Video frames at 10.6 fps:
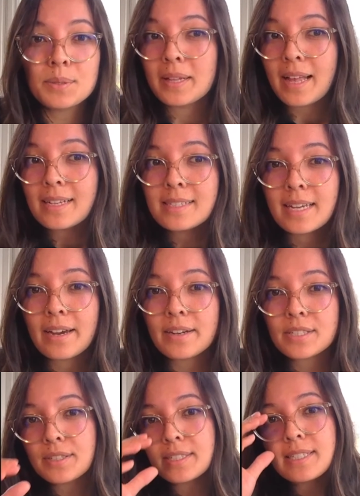So our last
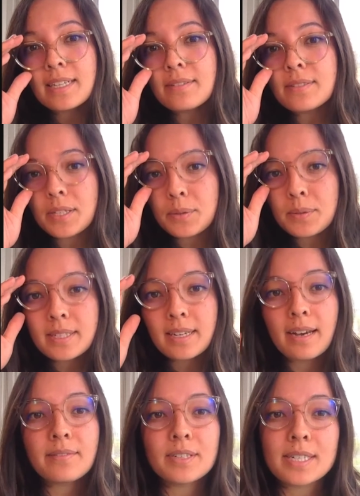characteristic of SQL to
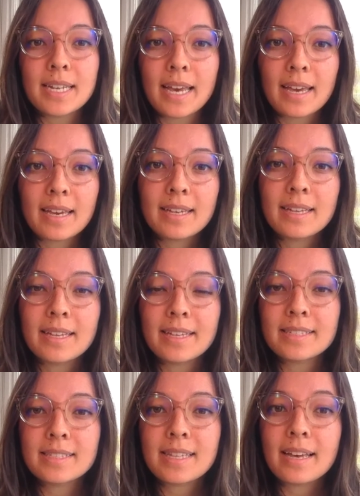cover today
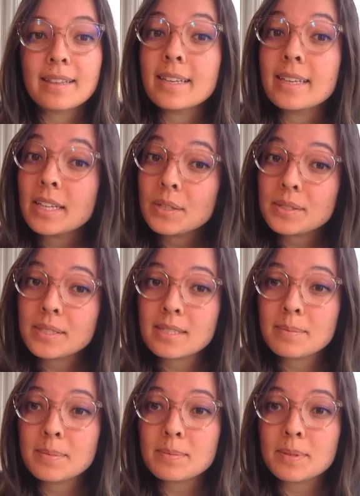is that the
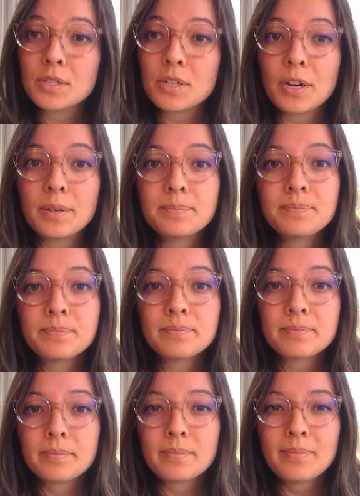ecosystem is mature.
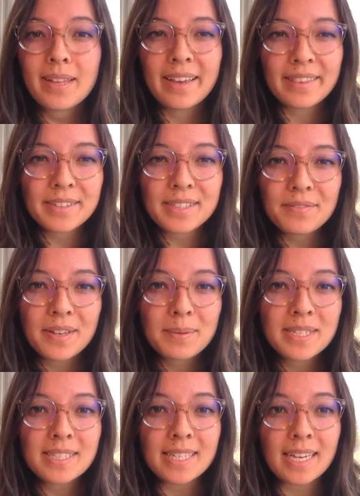And there's a
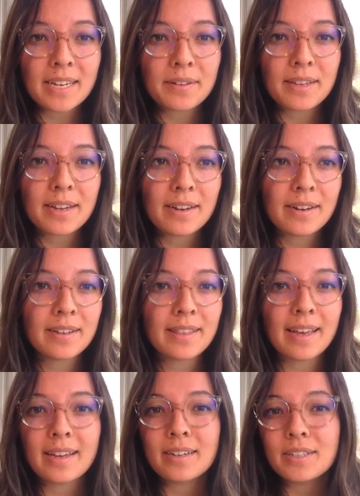famous saying out there
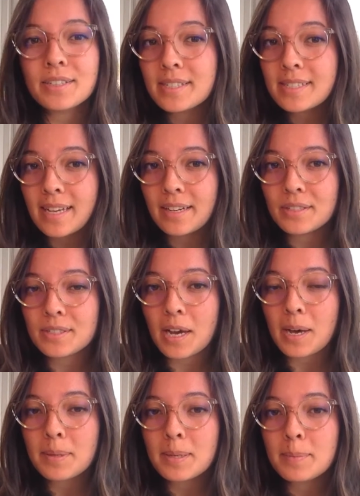that good designers
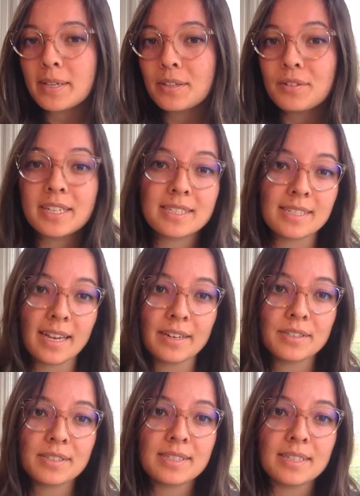copy, but great
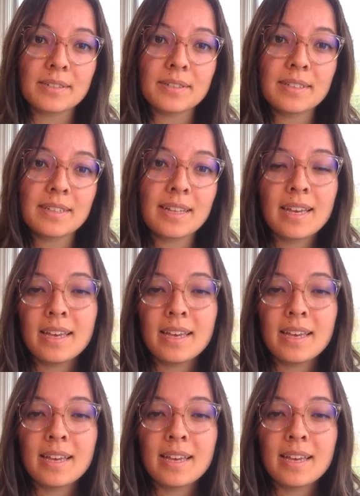designers steal.